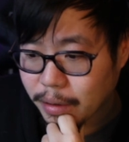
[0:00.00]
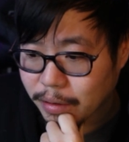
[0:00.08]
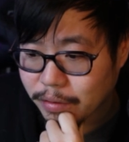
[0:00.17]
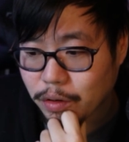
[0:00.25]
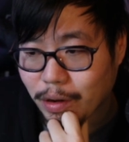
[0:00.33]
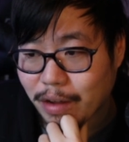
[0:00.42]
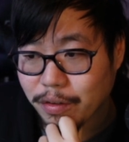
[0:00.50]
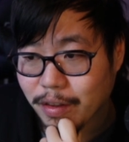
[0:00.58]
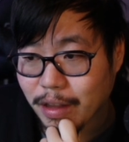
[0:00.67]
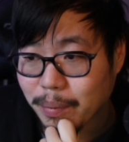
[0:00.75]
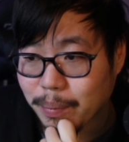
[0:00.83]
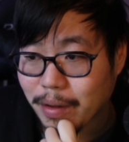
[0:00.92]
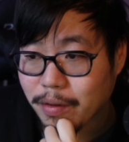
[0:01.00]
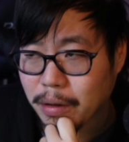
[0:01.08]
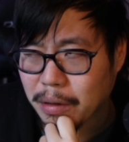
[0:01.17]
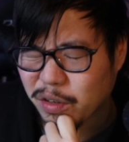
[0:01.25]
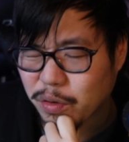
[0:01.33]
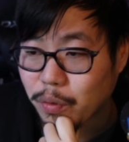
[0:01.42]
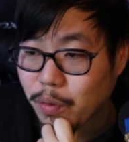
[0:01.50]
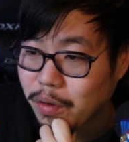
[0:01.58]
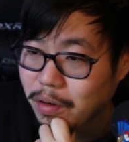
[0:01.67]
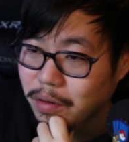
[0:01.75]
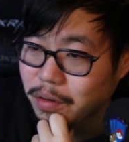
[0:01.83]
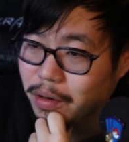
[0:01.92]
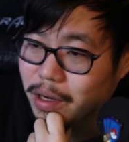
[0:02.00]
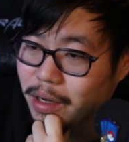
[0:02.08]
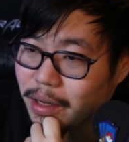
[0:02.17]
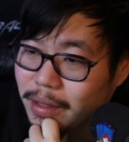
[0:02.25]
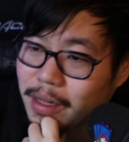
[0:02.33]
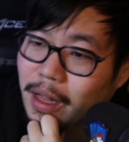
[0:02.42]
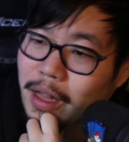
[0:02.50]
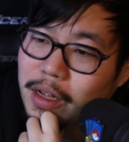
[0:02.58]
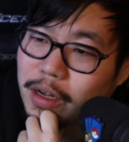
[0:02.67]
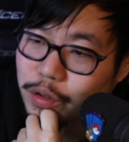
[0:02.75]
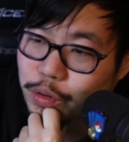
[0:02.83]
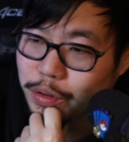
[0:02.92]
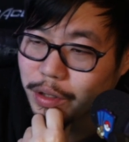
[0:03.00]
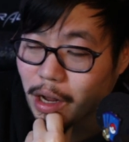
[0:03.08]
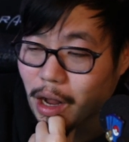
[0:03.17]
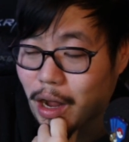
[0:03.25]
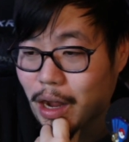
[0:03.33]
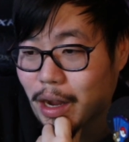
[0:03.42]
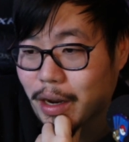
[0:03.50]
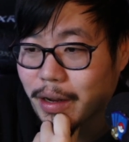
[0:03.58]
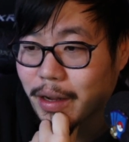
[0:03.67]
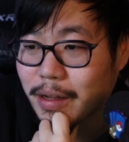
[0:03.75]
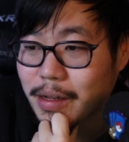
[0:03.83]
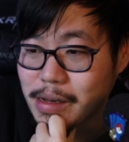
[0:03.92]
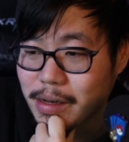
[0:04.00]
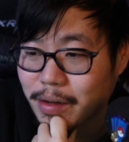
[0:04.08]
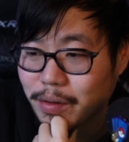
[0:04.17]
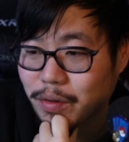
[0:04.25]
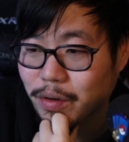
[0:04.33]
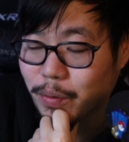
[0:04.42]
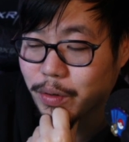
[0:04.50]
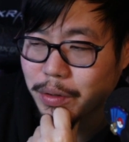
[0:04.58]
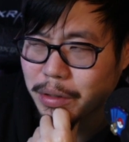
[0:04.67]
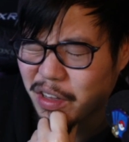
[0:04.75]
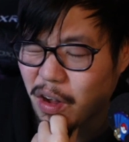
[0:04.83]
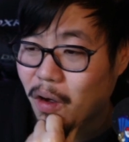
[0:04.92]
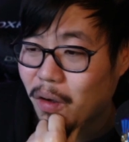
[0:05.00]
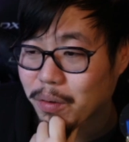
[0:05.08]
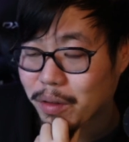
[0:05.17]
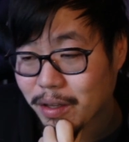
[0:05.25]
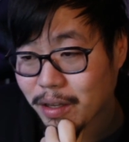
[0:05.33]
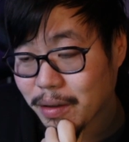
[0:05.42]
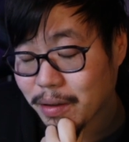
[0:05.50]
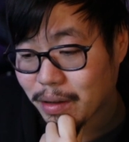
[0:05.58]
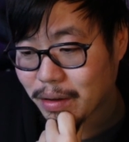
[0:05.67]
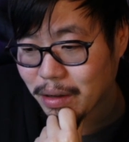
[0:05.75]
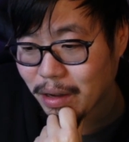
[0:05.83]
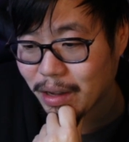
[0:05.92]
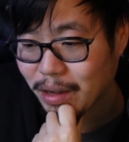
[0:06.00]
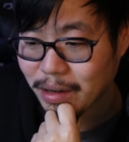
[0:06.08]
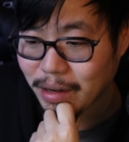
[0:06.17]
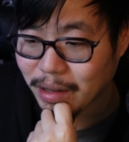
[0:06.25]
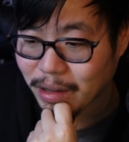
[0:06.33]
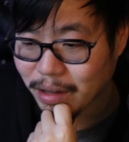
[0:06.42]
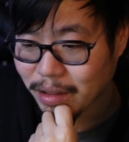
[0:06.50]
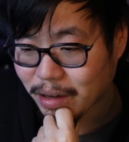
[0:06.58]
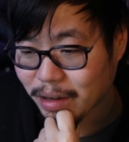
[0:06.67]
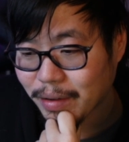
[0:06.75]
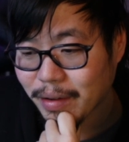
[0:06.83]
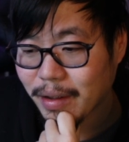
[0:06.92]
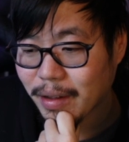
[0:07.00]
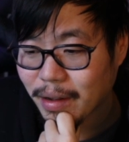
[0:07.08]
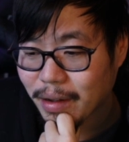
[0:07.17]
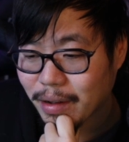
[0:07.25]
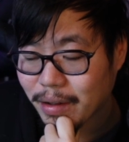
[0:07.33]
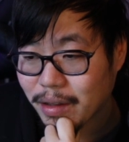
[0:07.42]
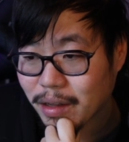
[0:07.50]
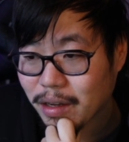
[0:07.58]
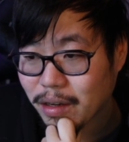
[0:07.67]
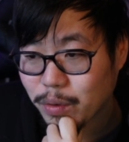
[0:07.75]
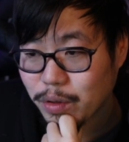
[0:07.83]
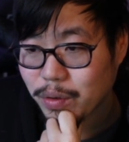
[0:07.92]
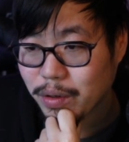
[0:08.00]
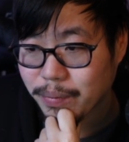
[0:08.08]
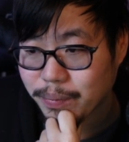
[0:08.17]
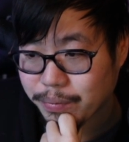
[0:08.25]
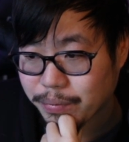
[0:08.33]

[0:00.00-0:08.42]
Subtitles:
Because they don't have a second basic. Droog! Droodagon! Did they retreat? They don't! Okay, I like that. They didn't retreat.